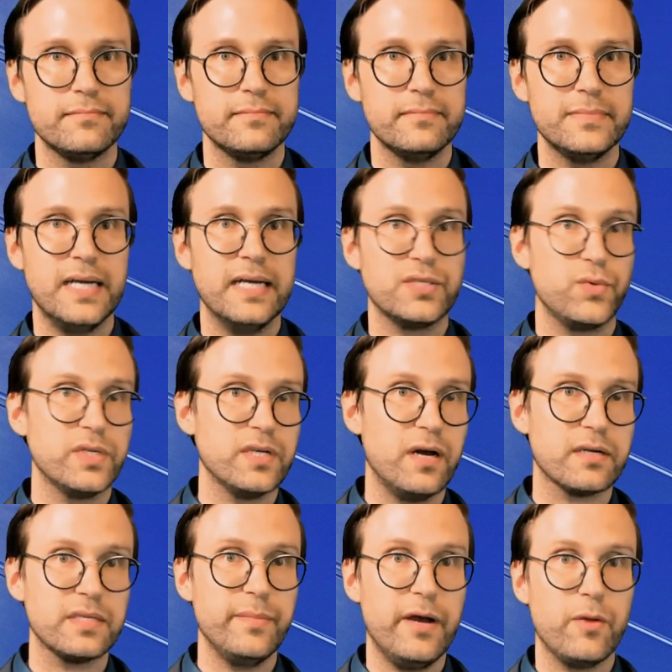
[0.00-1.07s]
As we
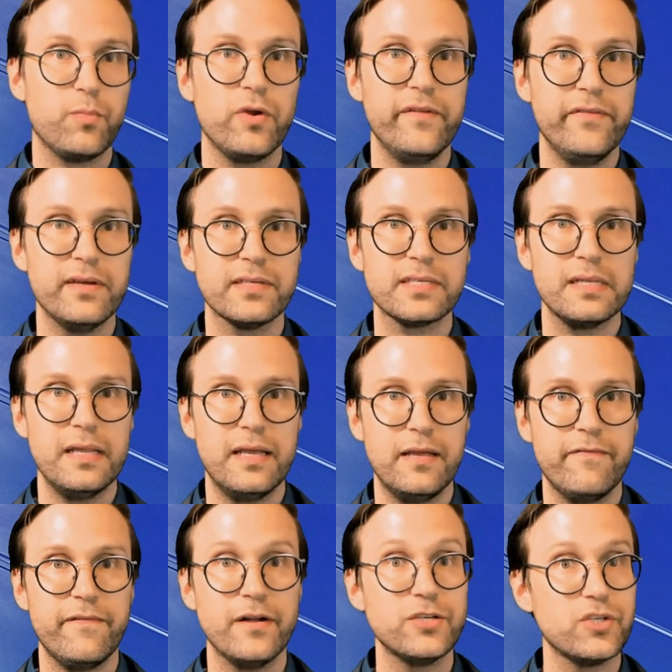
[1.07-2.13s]
talked about previously,
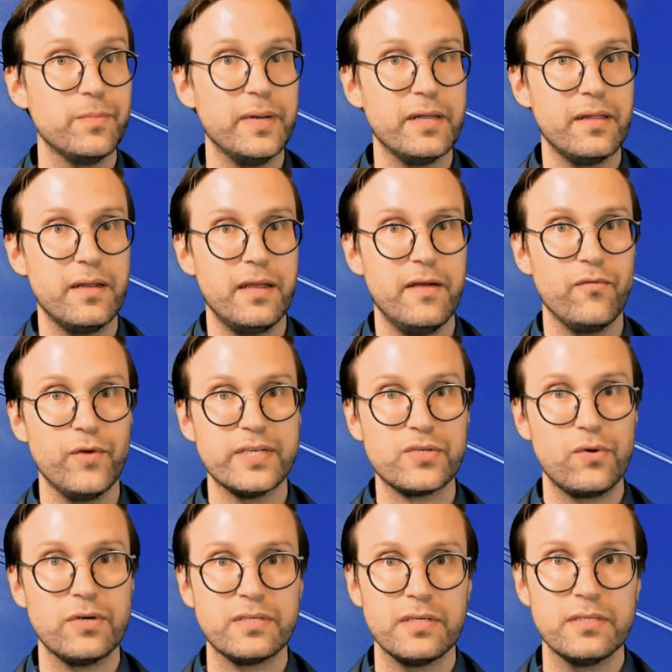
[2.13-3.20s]
fungibility of
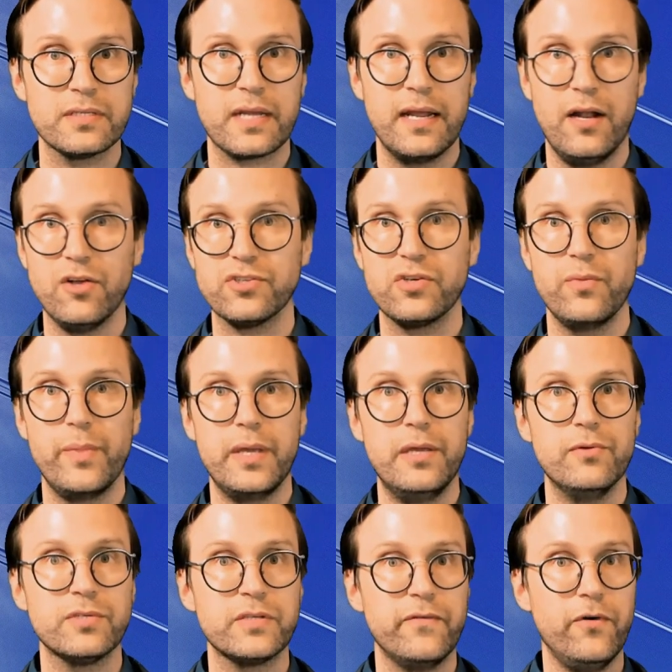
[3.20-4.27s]
resources can also be
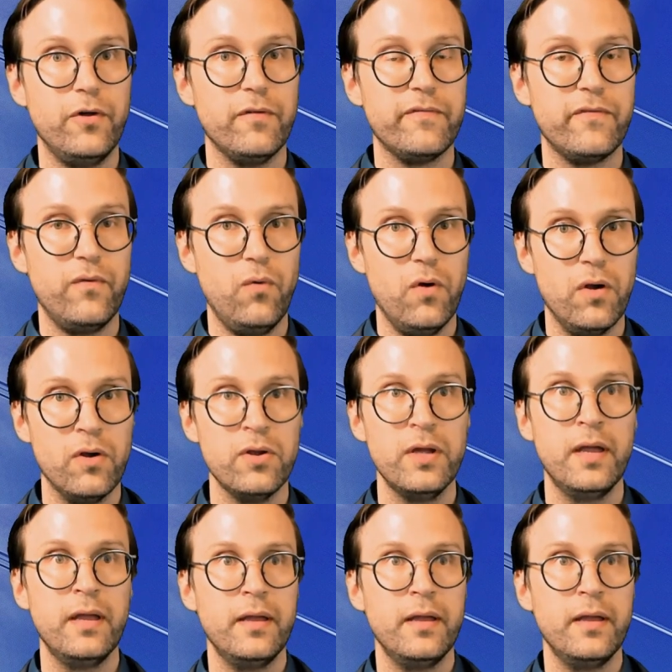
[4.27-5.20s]
useful for